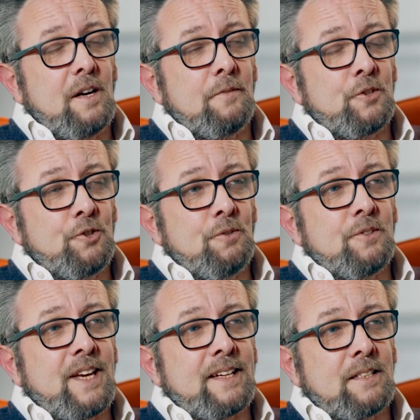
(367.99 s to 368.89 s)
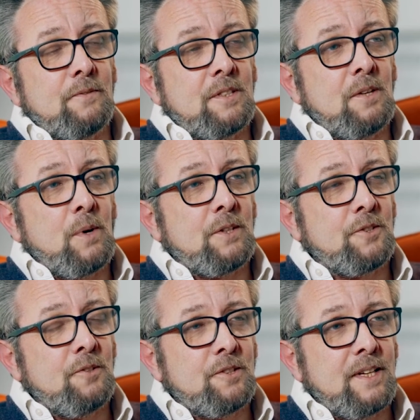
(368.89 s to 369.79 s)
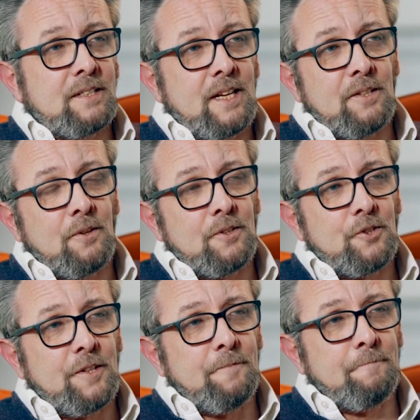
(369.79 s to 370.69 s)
of a student's activity whilst using their technology.